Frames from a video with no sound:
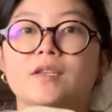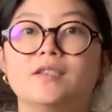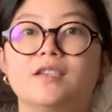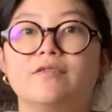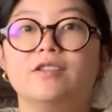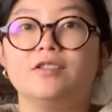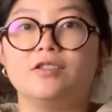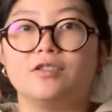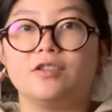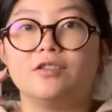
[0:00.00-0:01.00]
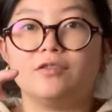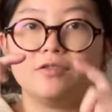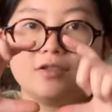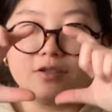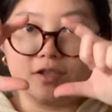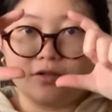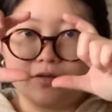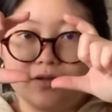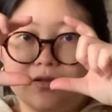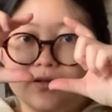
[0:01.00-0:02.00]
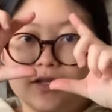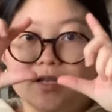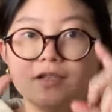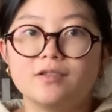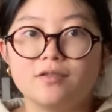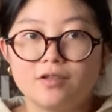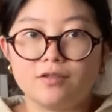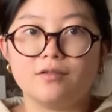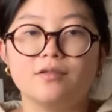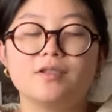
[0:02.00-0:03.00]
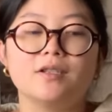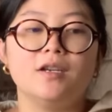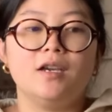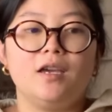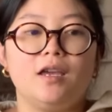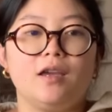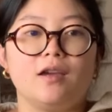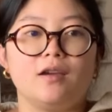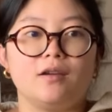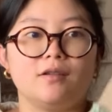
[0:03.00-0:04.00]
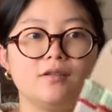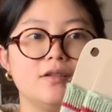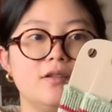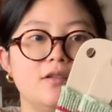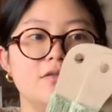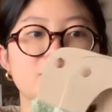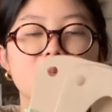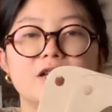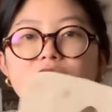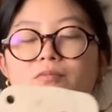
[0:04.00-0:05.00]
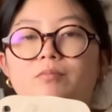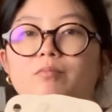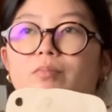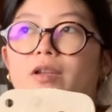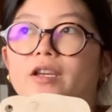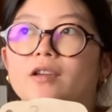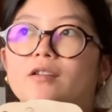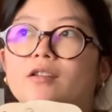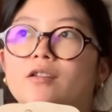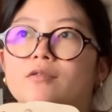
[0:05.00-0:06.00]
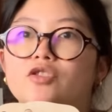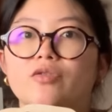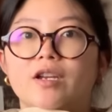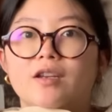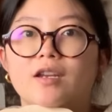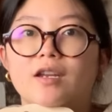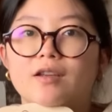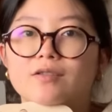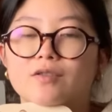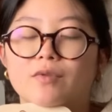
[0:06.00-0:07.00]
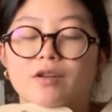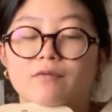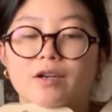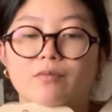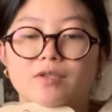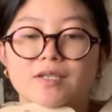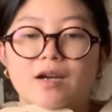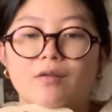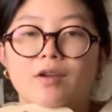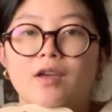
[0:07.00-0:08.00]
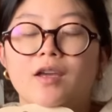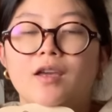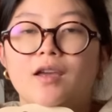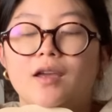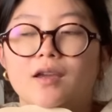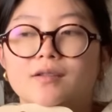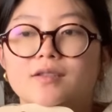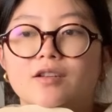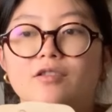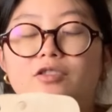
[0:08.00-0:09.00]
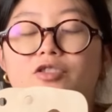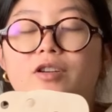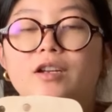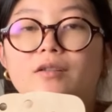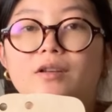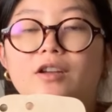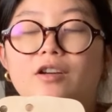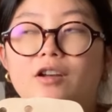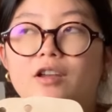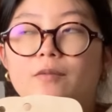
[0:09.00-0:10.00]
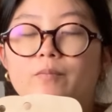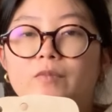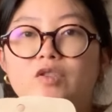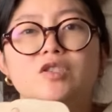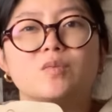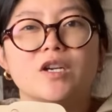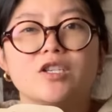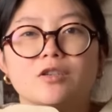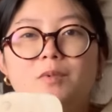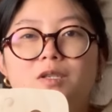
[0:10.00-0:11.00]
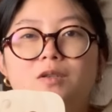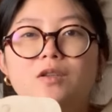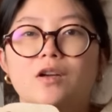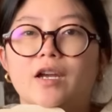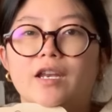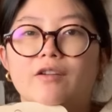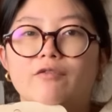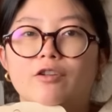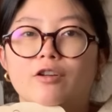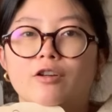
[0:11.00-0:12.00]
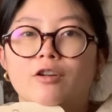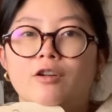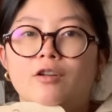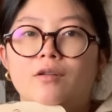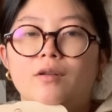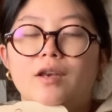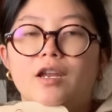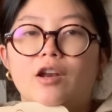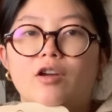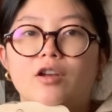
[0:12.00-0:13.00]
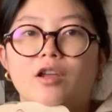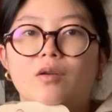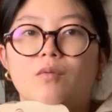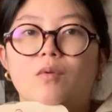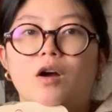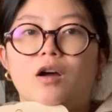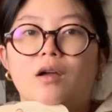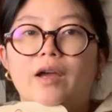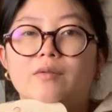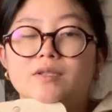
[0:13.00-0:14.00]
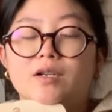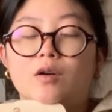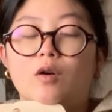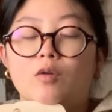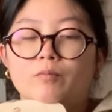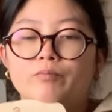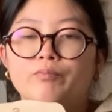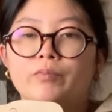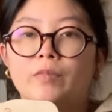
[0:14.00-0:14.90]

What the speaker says: 7-inch circulars, so like those little tiny circulars, and it was my like train knitting, so whenever I was out and sitting on a train I would knit on it, which is why it took me so long. I never knit on it while I was at home.